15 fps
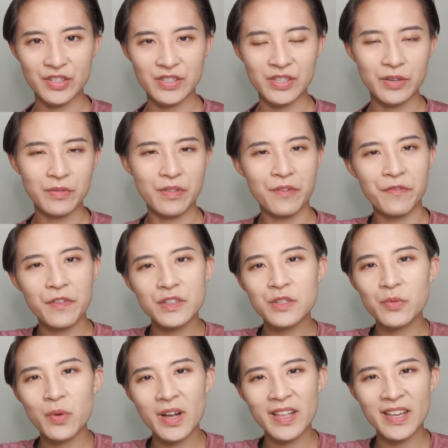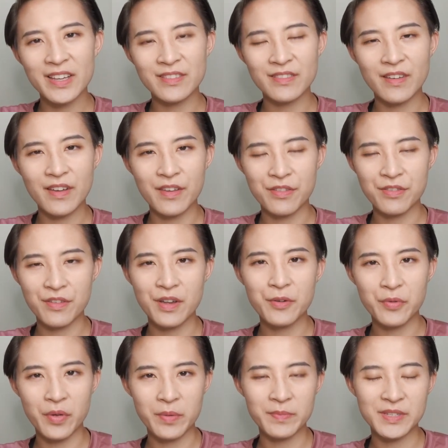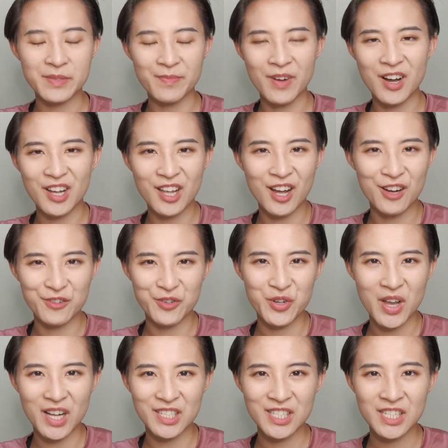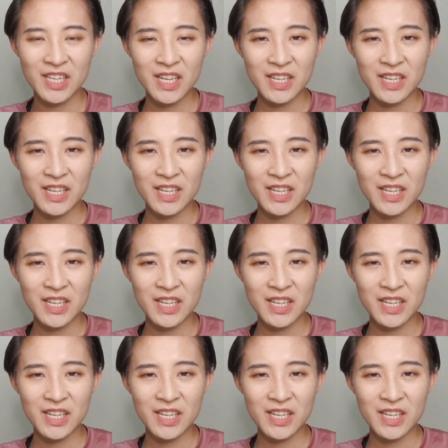So the first one is Ethereum smart contract.